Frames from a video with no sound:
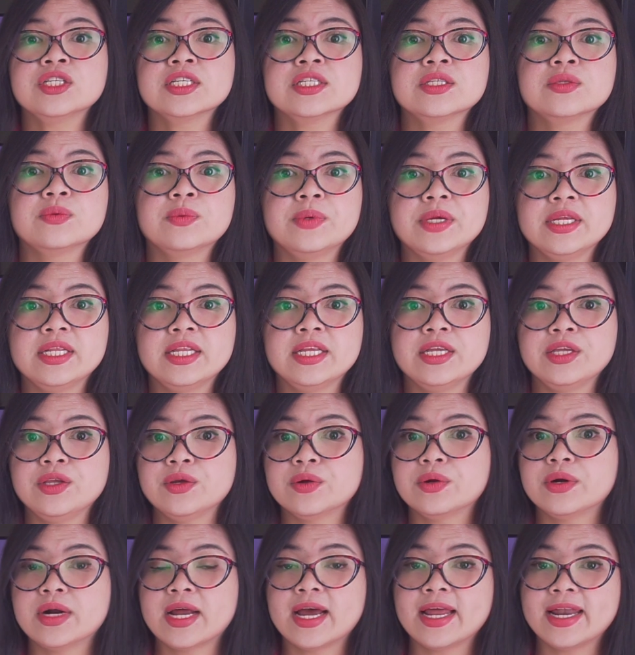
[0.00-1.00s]
just read in
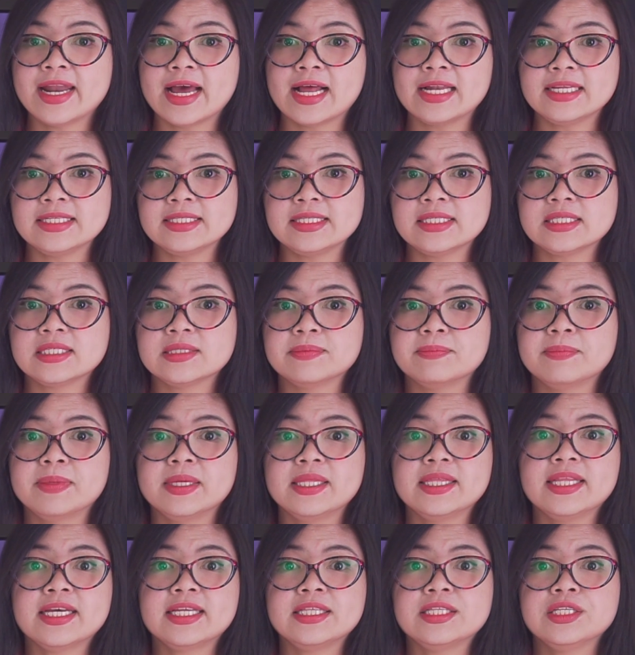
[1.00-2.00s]
your analysis,
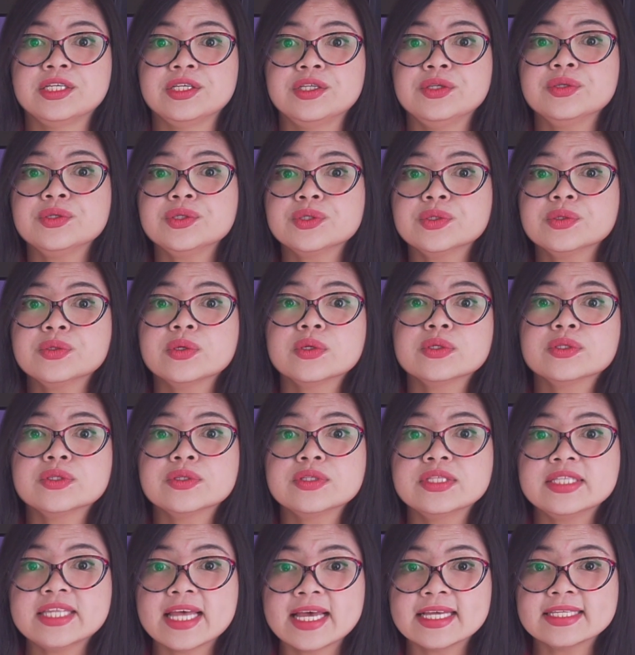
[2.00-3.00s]
but that you should
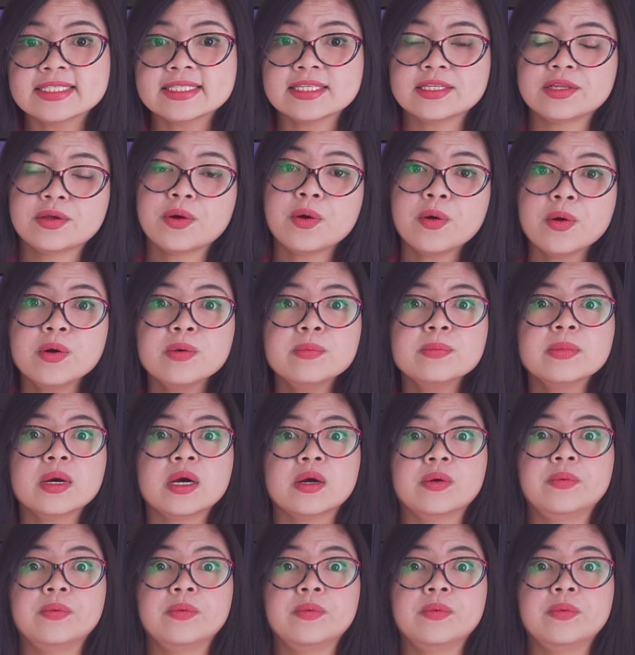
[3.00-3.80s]
also test at home